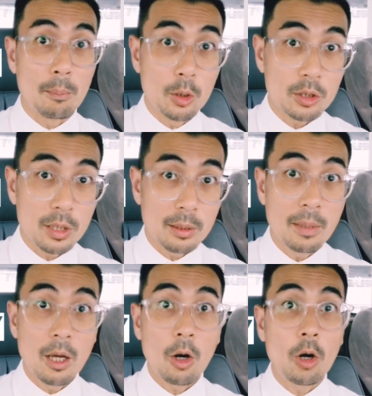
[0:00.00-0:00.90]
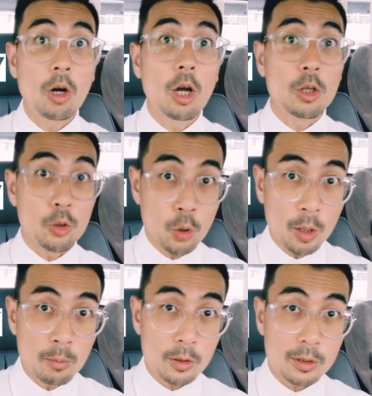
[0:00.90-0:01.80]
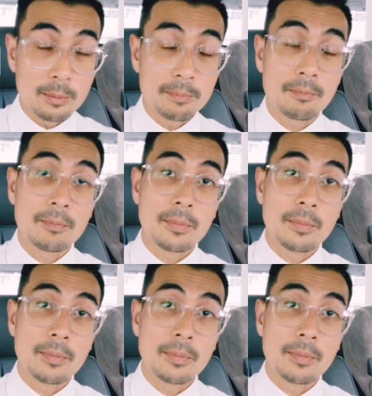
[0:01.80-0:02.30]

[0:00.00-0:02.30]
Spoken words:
Muslim or non-Muslim.